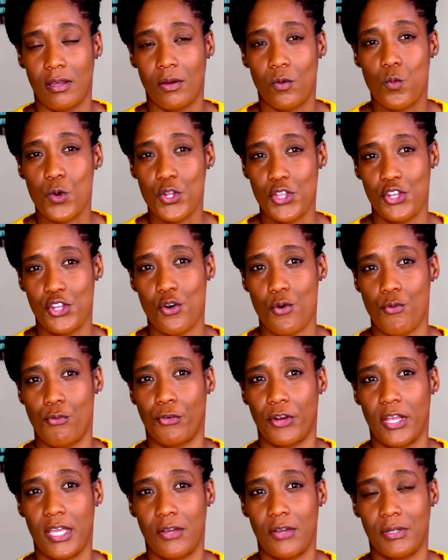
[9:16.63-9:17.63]
with no
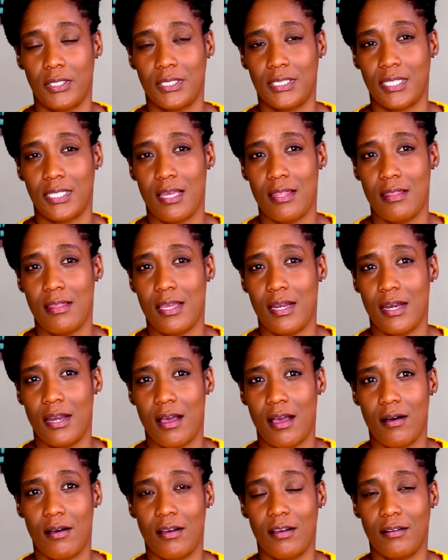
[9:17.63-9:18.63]
fragrance, and then
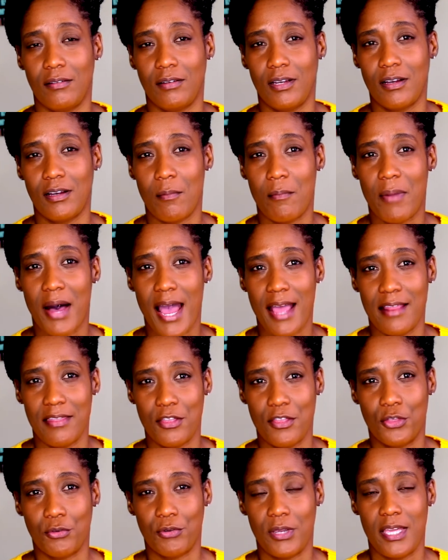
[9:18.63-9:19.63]
combine
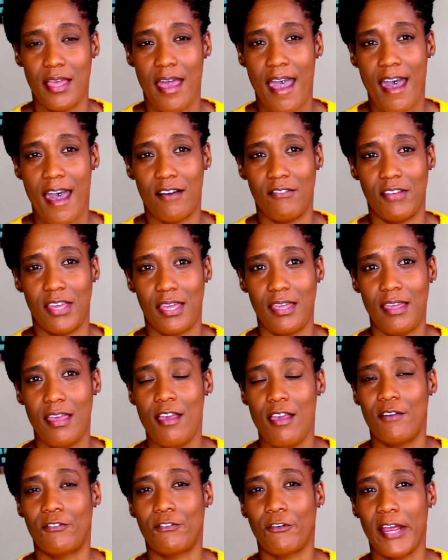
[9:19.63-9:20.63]
the 3, have a
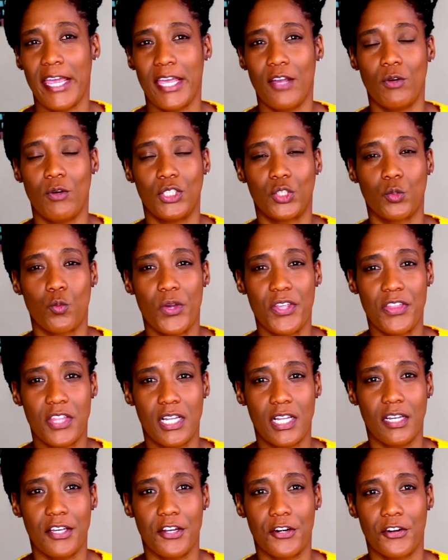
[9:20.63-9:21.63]
fragrance with
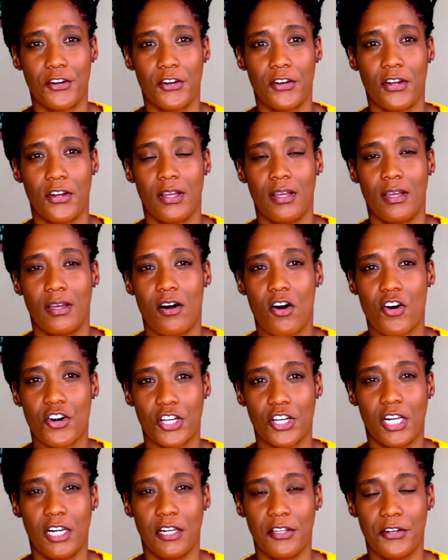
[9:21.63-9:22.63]
glitter on
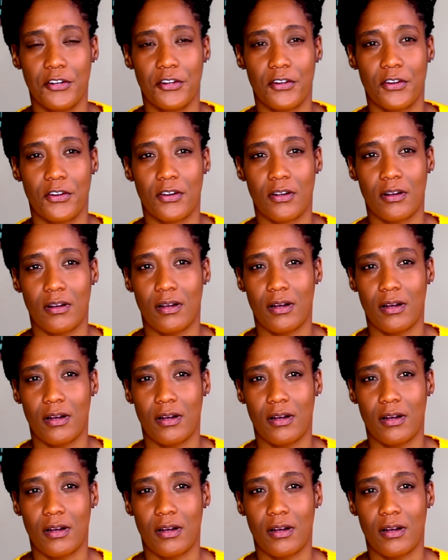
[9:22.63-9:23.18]
a clear